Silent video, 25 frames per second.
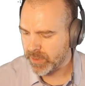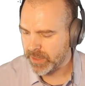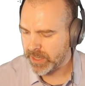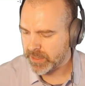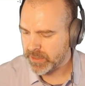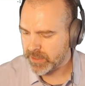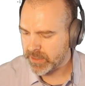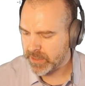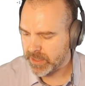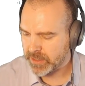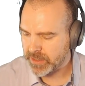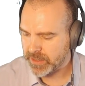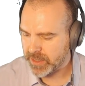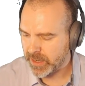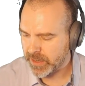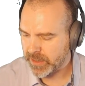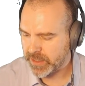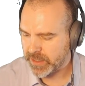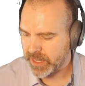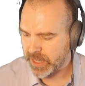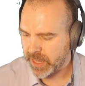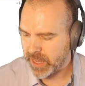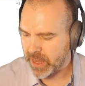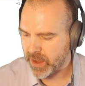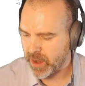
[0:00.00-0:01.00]
Well, let's
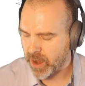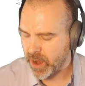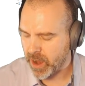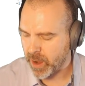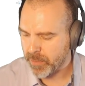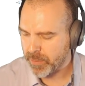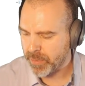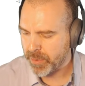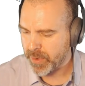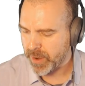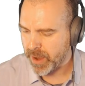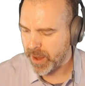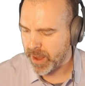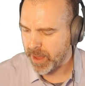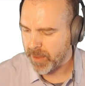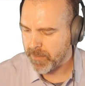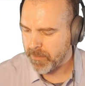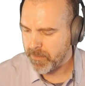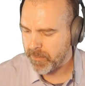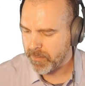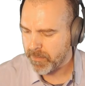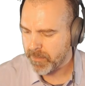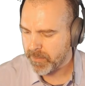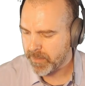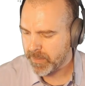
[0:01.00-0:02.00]
actually get R
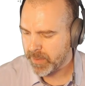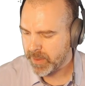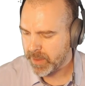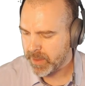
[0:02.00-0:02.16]
prime